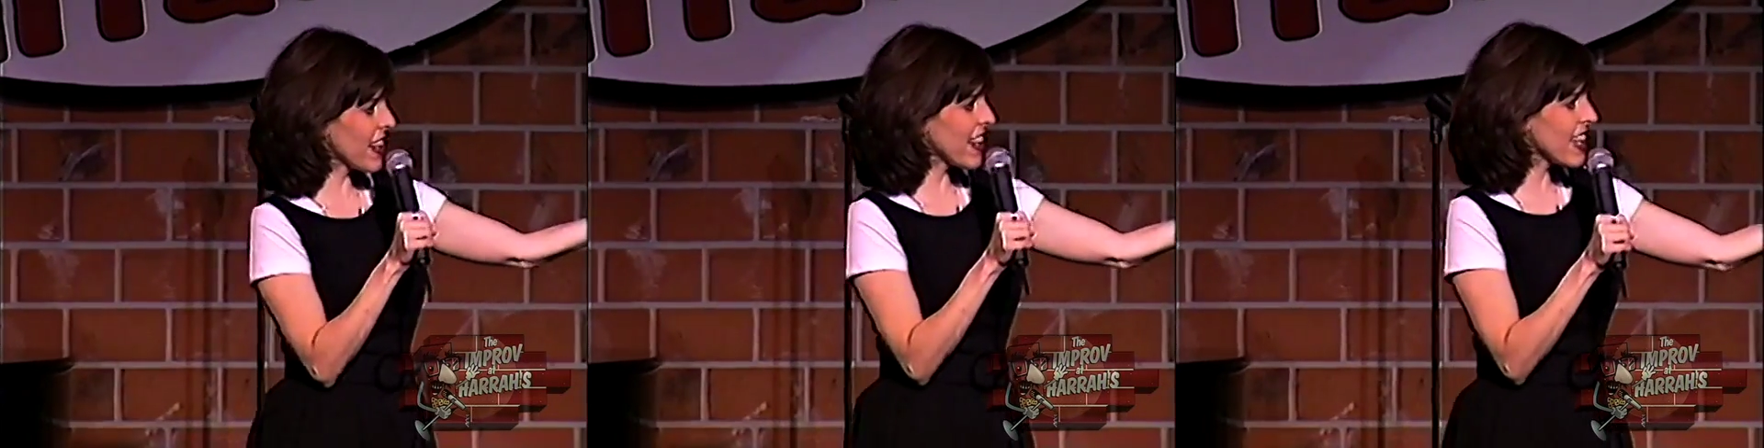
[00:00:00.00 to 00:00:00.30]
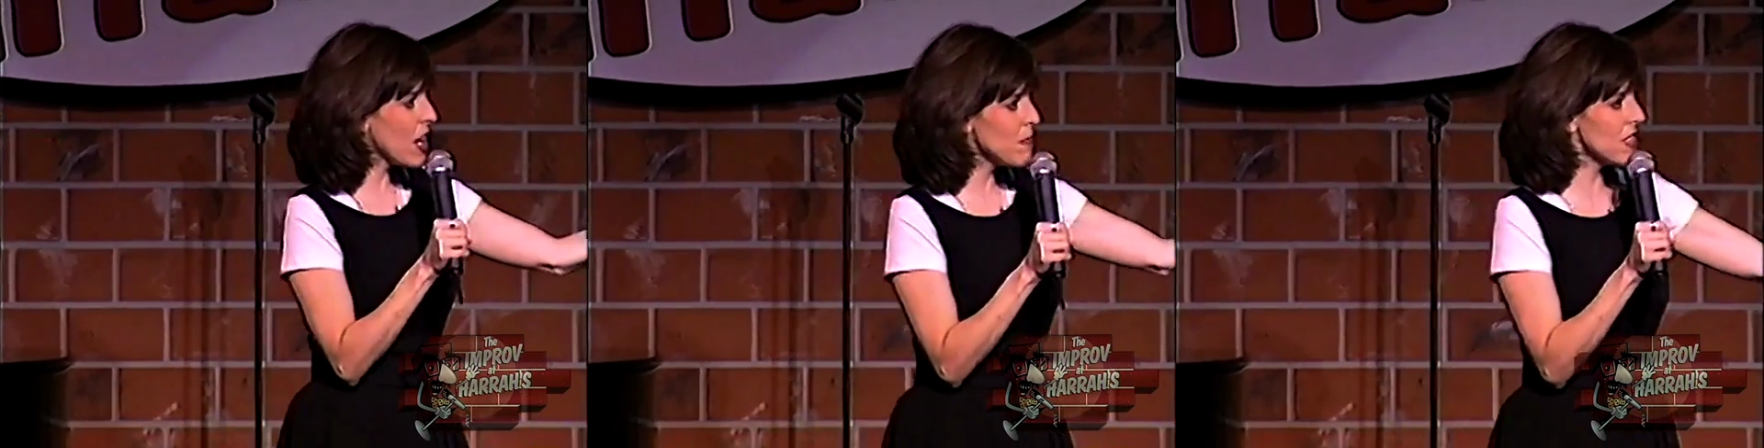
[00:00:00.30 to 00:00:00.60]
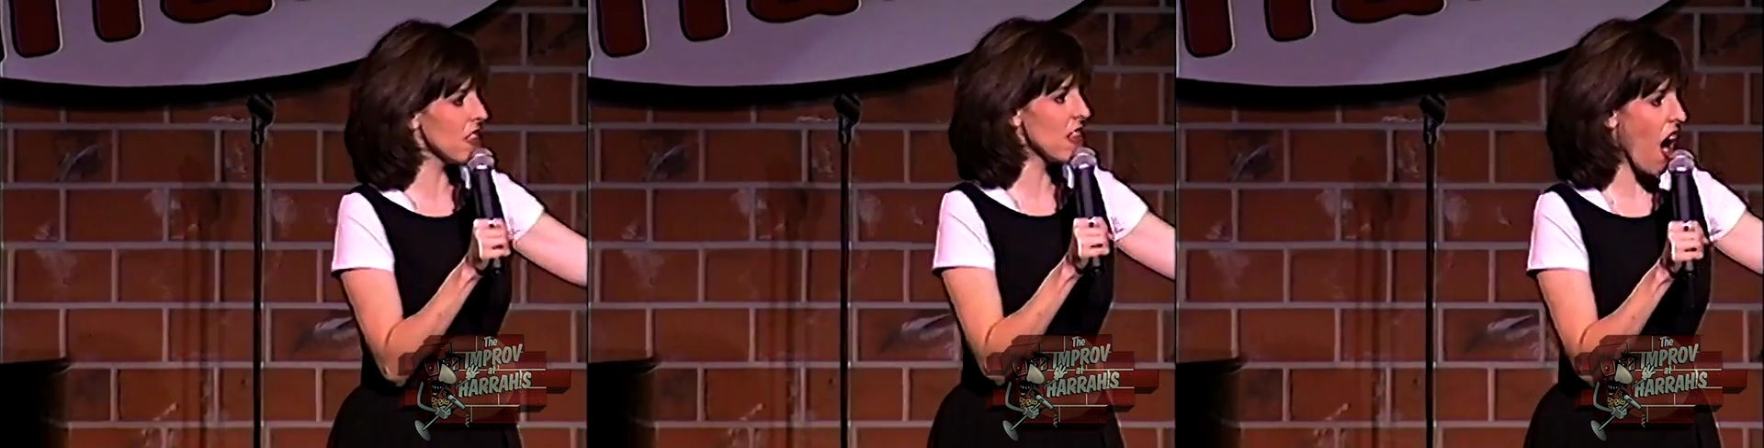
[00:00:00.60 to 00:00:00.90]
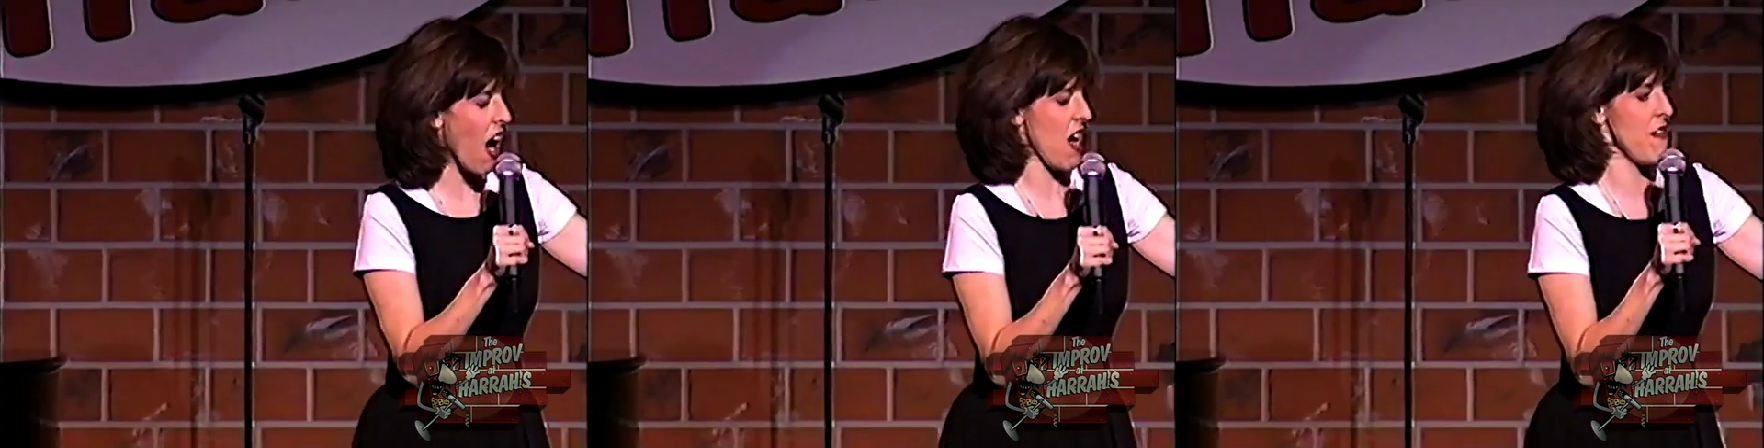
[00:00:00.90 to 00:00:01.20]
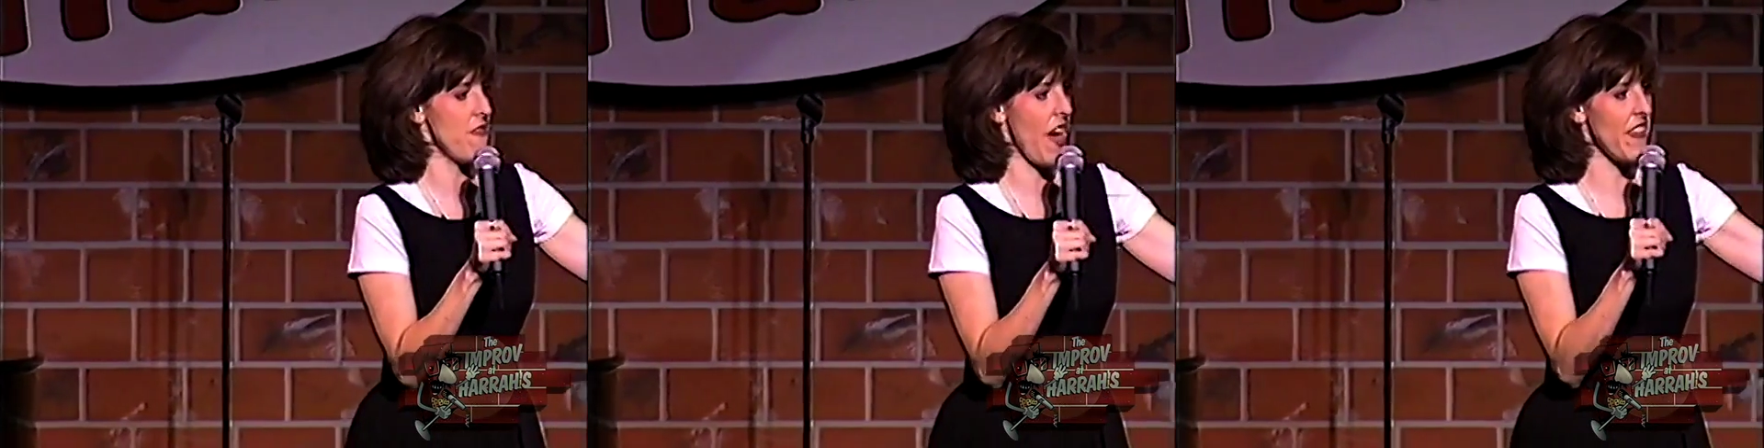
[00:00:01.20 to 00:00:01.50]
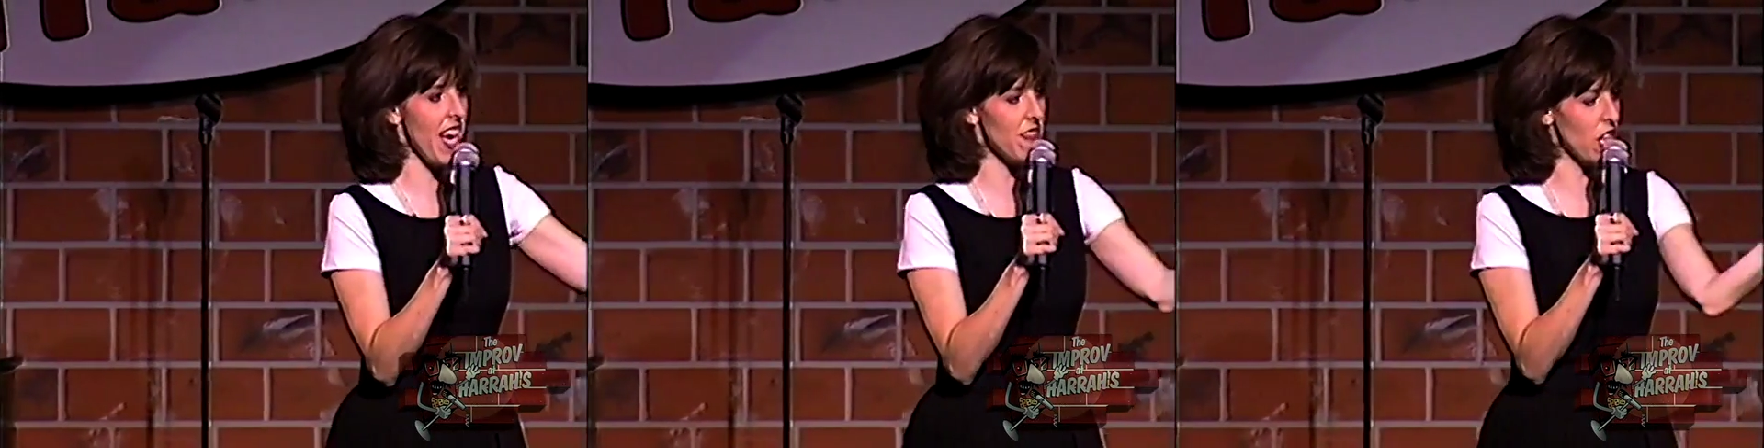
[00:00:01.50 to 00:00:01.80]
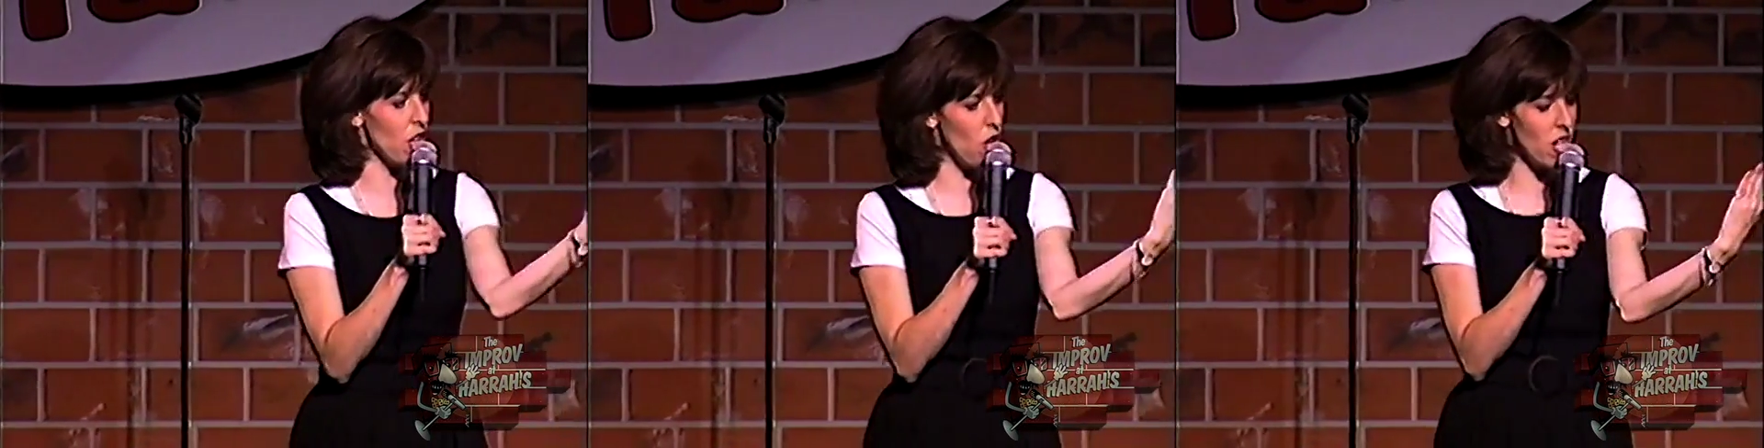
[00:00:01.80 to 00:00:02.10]
It comes alive. And they have the
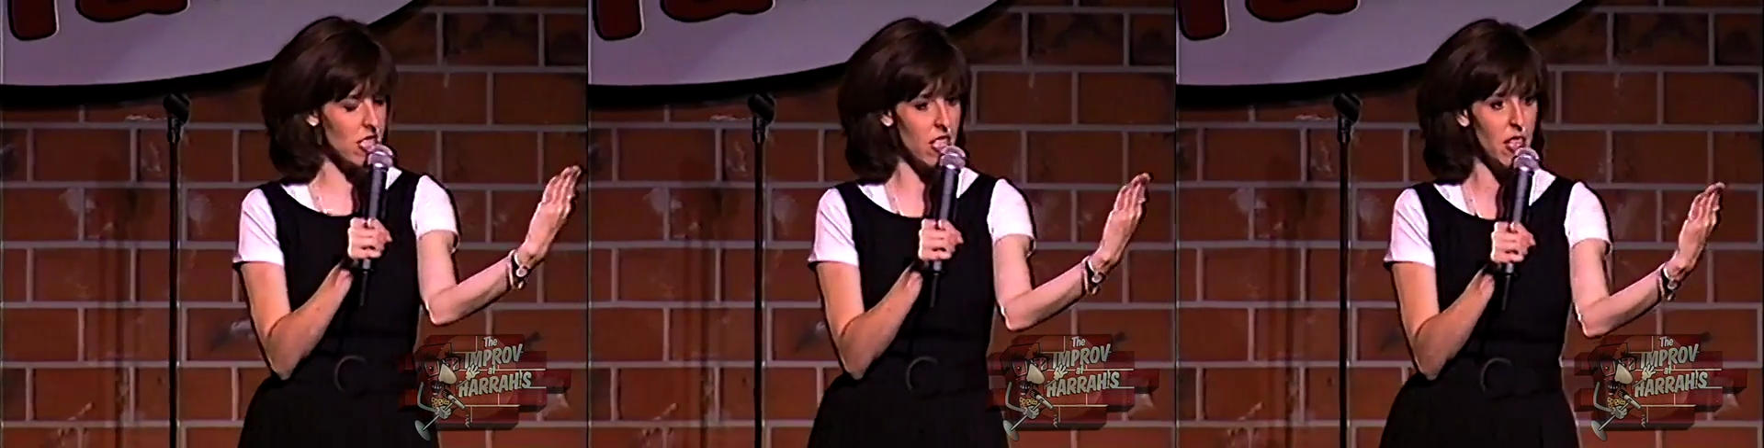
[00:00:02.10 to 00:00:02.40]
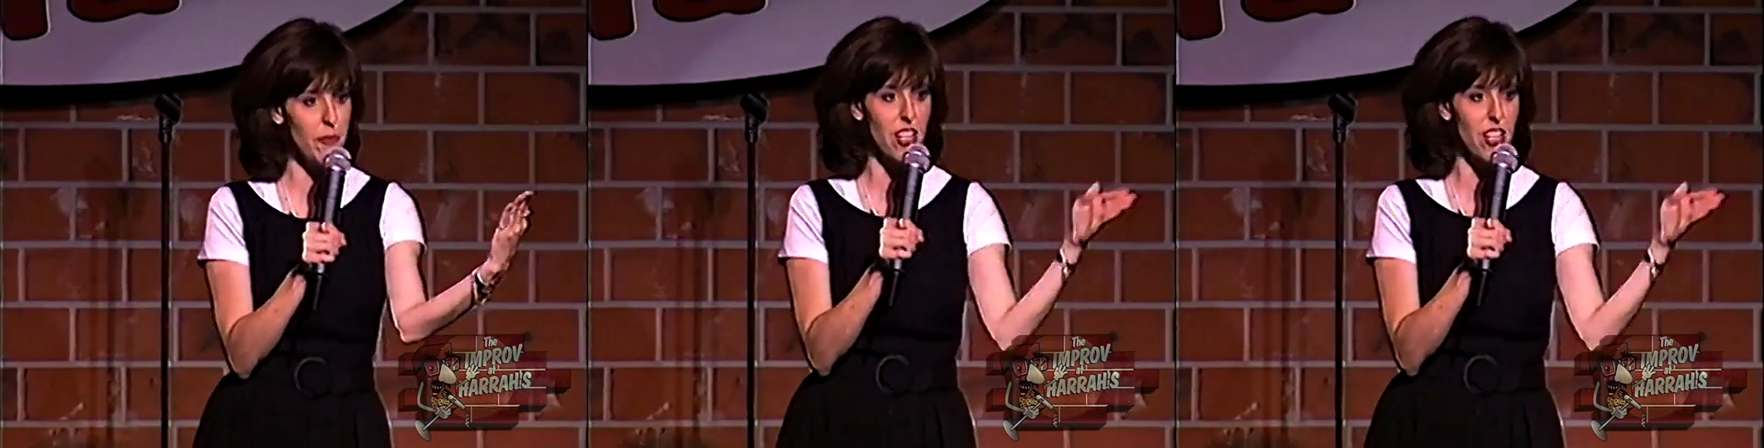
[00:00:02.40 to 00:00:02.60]
claws clipped.